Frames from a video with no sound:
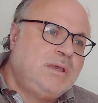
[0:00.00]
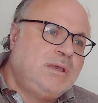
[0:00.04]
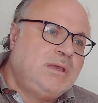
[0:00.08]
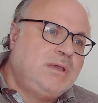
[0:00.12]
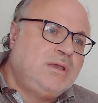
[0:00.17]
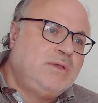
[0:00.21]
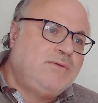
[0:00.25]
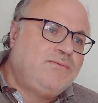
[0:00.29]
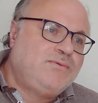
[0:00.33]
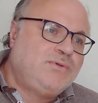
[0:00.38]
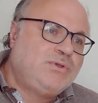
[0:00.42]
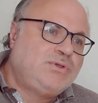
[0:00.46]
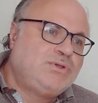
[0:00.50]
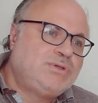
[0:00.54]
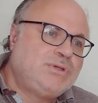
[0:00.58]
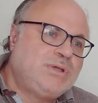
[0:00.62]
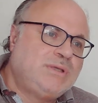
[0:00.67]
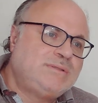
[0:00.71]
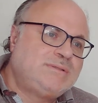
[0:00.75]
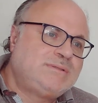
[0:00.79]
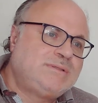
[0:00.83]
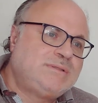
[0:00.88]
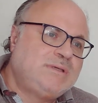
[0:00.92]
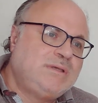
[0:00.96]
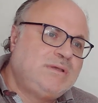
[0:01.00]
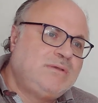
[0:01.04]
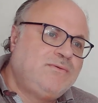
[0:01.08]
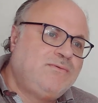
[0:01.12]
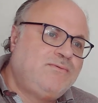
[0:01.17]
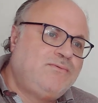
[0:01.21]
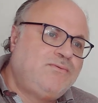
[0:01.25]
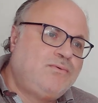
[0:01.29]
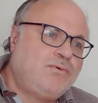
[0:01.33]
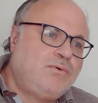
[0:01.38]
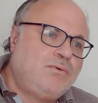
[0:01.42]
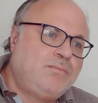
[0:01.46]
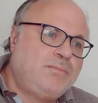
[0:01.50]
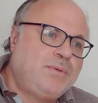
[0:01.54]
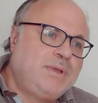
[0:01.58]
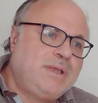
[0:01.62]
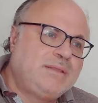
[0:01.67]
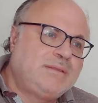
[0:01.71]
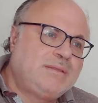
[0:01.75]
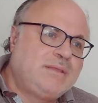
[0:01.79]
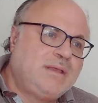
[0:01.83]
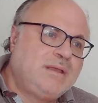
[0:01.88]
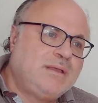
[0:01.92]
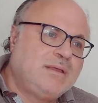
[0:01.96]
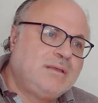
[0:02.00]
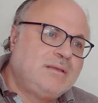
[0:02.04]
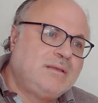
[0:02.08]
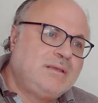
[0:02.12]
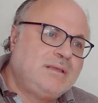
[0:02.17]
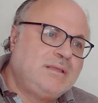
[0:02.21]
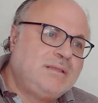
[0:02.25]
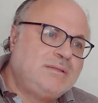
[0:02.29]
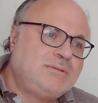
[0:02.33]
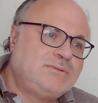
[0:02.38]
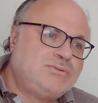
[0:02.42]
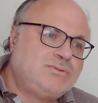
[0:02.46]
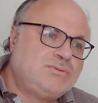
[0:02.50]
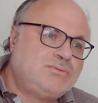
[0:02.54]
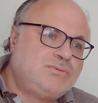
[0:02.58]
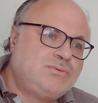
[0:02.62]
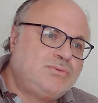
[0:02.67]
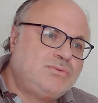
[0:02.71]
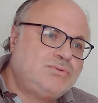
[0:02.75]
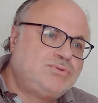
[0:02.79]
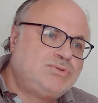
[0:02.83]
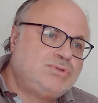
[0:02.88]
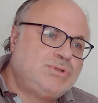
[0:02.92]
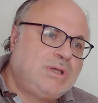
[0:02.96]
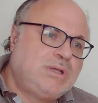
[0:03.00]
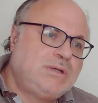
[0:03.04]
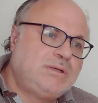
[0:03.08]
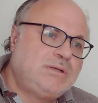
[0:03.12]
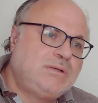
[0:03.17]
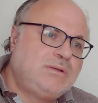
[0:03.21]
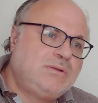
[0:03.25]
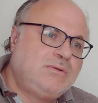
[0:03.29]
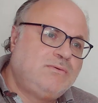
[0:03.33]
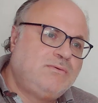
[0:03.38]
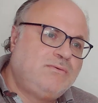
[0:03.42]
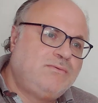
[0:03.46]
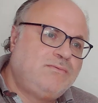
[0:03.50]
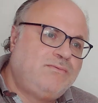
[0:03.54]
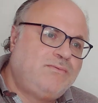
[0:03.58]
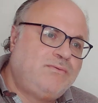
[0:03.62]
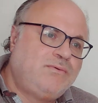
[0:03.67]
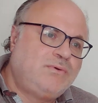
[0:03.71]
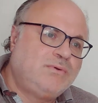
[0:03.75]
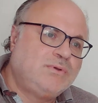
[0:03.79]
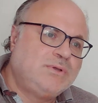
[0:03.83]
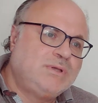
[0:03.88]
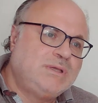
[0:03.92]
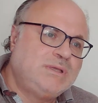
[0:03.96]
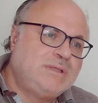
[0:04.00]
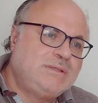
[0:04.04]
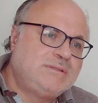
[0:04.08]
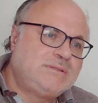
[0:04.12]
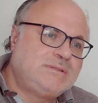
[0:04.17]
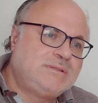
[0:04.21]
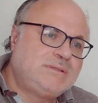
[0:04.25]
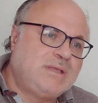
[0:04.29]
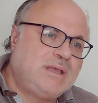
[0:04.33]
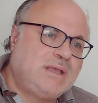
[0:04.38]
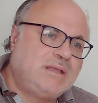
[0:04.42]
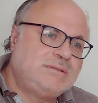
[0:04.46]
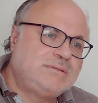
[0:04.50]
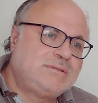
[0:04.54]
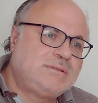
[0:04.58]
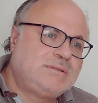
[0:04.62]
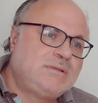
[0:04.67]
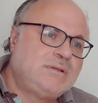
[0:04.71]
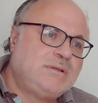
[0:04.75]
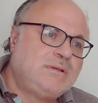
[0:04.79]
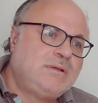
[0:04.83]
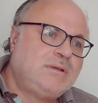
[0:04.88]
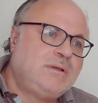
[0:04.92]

efficiency through better insulation, for instance,